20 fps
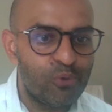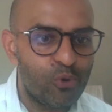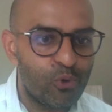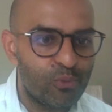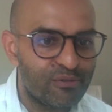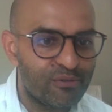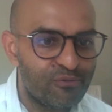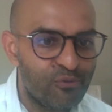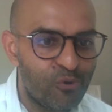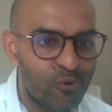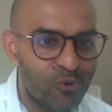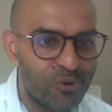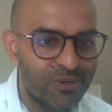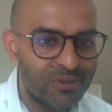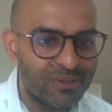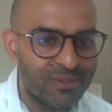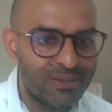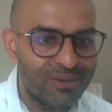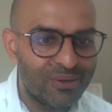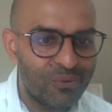before,
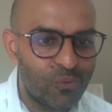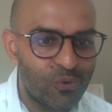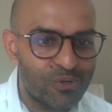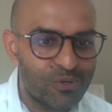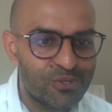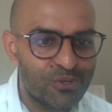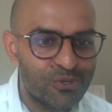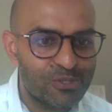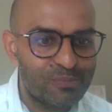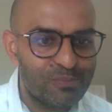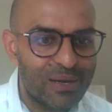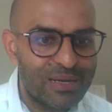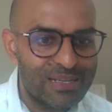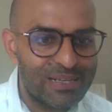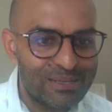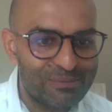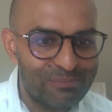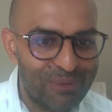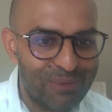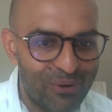what's your
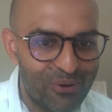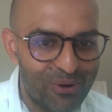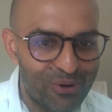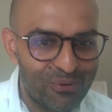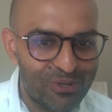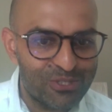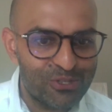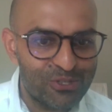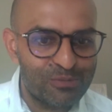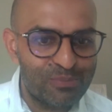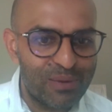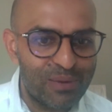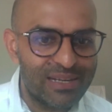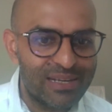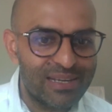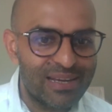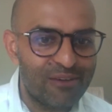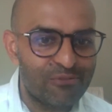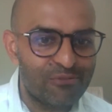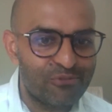spending power, what's your
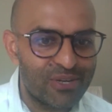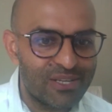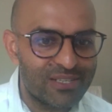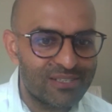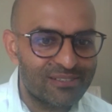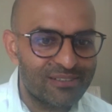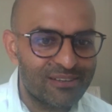spending average,